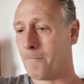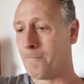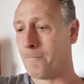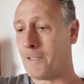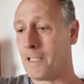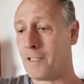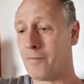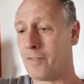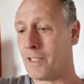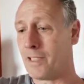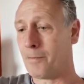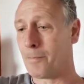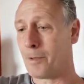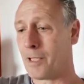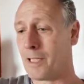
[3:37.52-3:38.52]
Very,
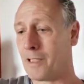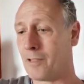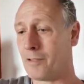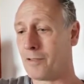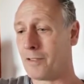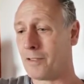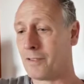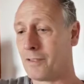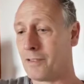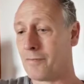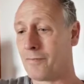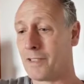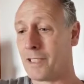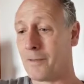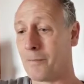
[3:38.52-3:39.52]
very proud
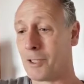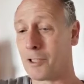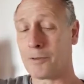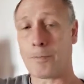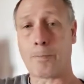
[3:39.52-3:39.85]
and very much